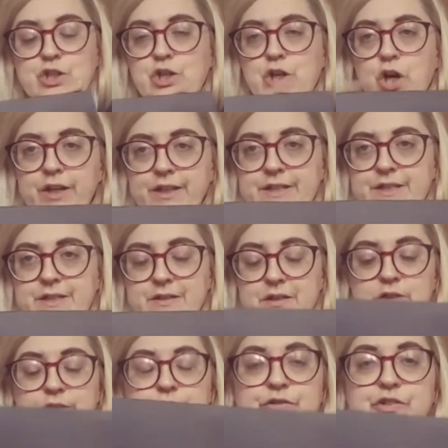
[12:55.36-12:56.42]
cut it.
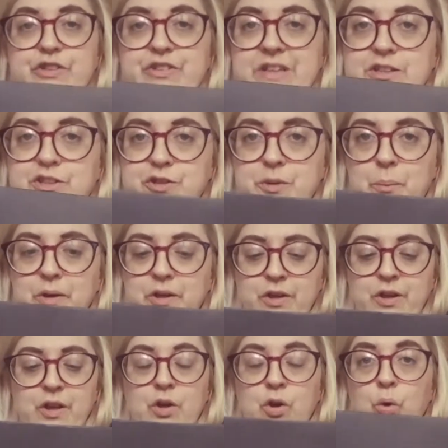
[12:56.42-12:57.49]
So if you just get
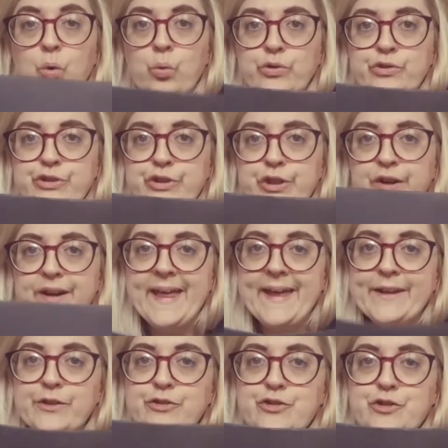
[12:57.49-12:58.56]
someone older or an
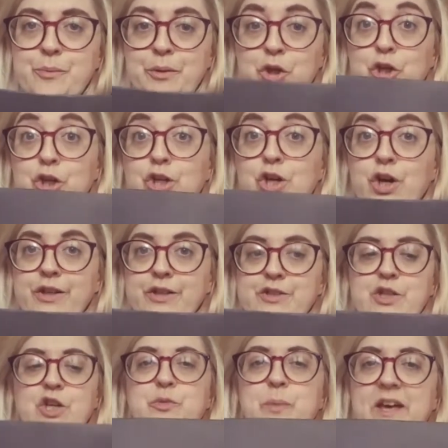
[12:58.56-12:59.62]
adult or someone who can cut it,
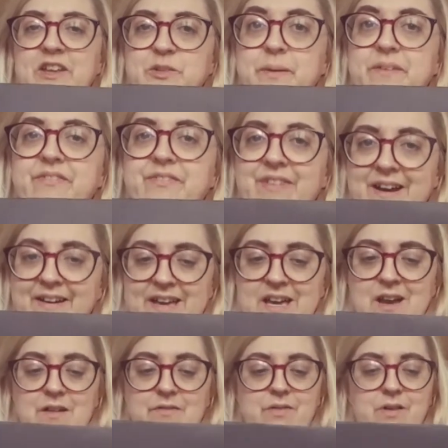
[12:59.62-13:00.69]
because we have to be very
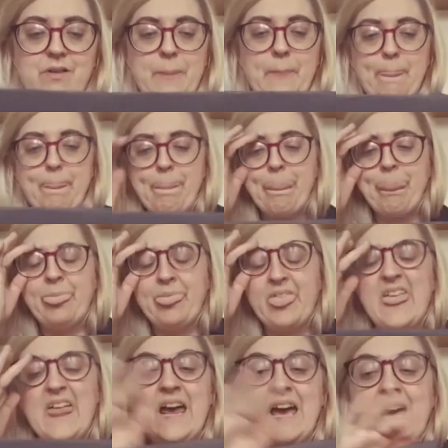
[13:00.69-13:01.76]
careful.
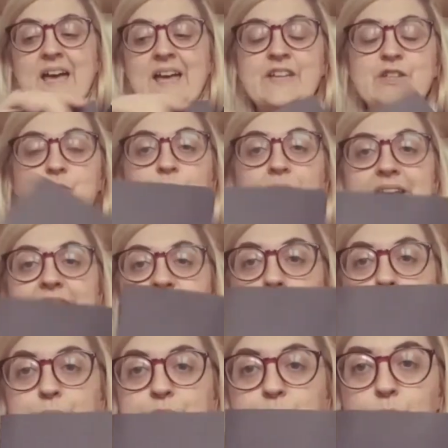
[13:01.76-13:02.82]
And we'll end
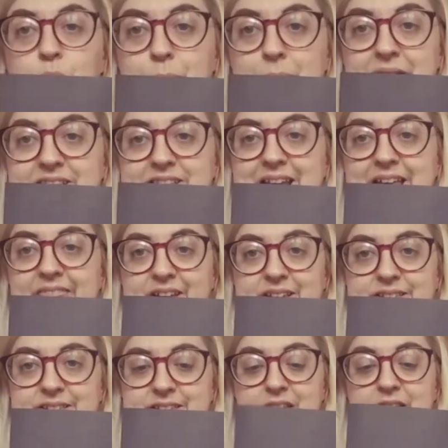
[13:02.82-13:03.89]
up with one piece like
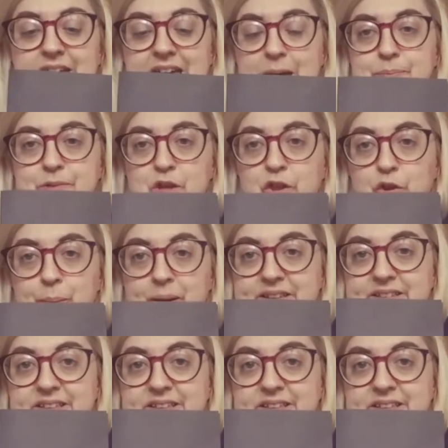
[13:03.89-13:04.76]
this. Keep the other piece